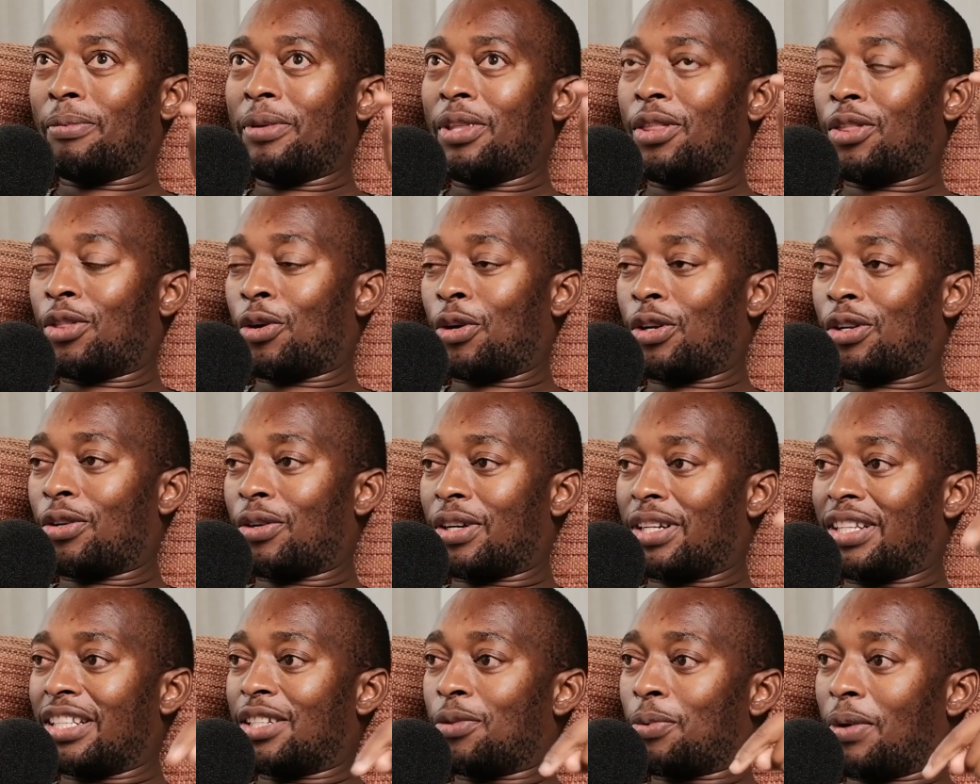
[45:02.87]
thought, oh,
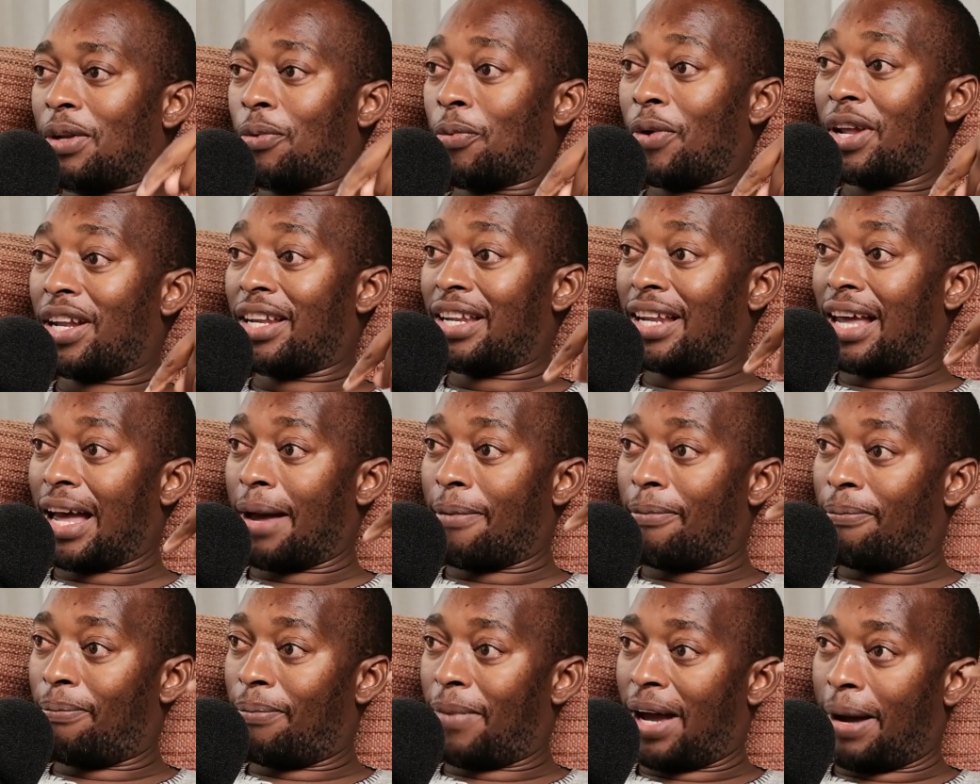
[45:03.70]
this one went
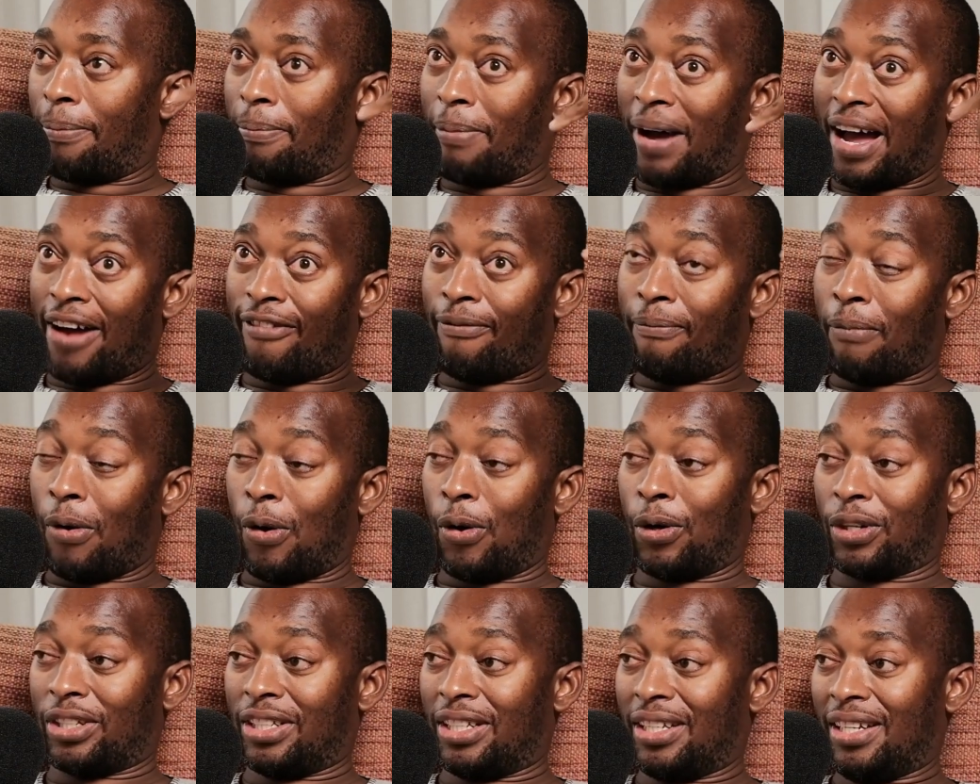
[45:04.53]
above
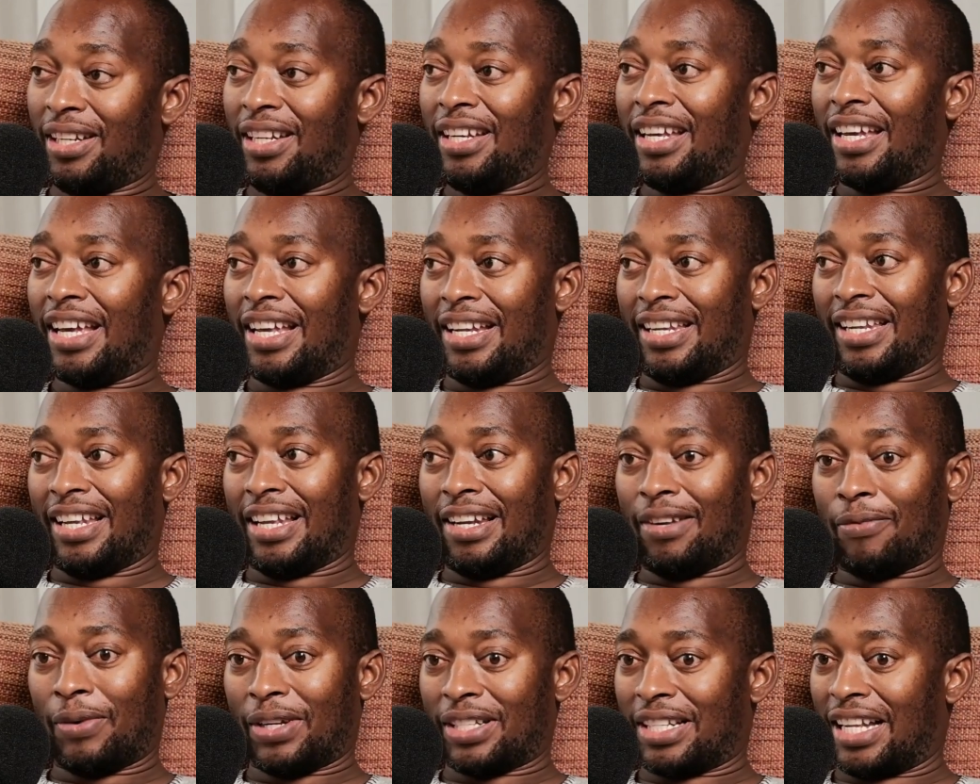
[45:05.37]
board. And then
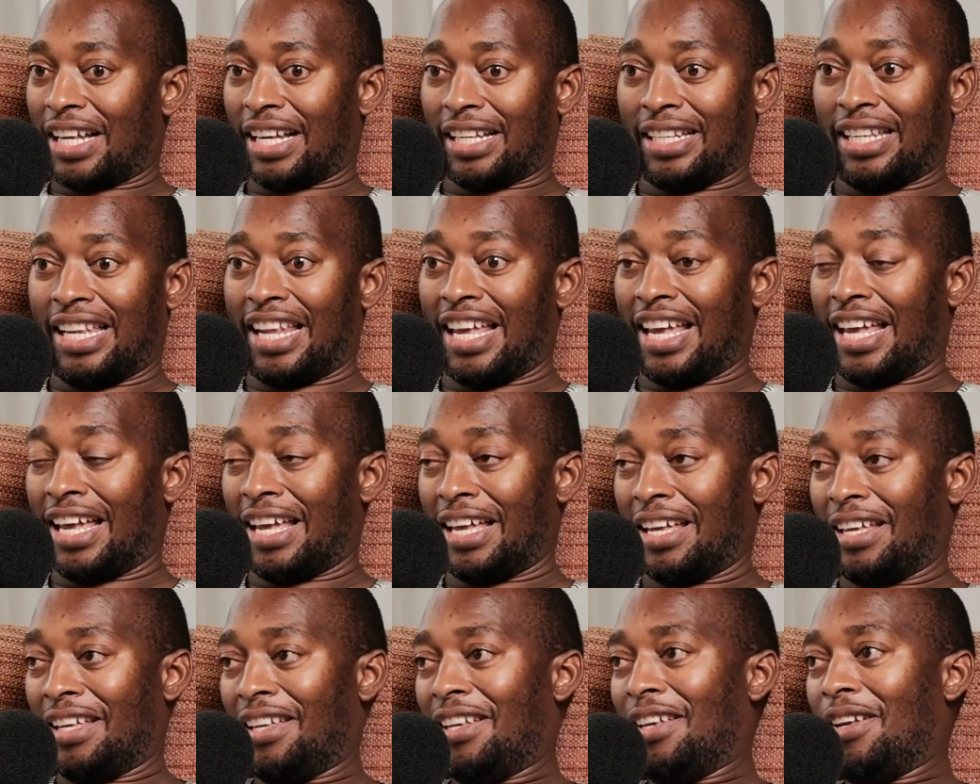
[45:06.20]
was like, nah,
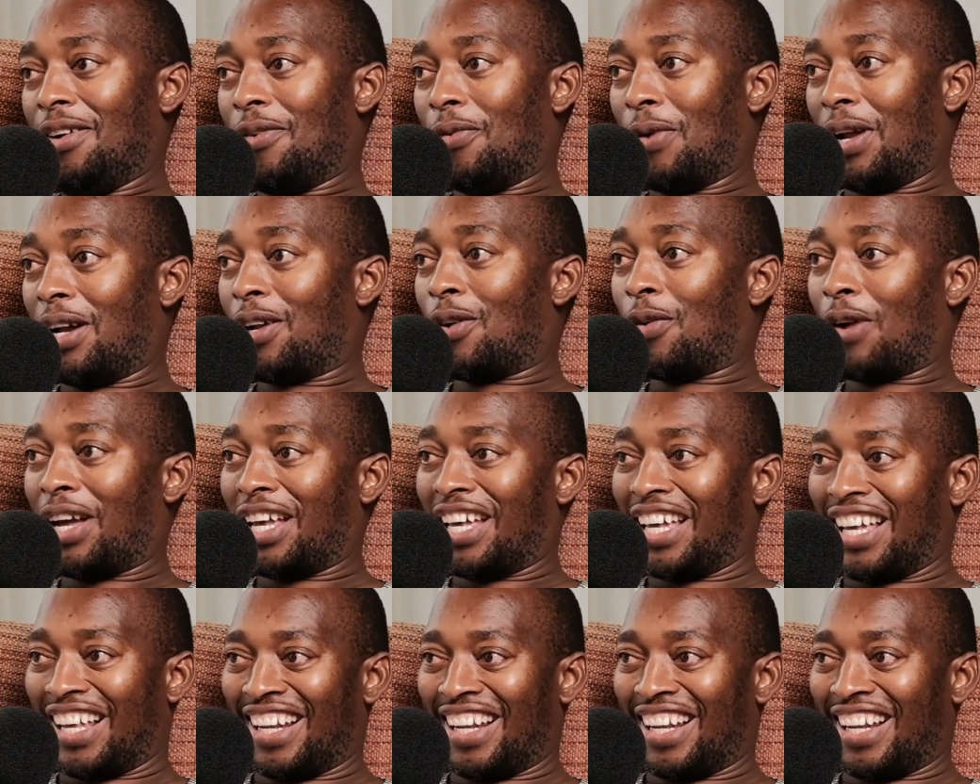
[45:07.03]
one trial.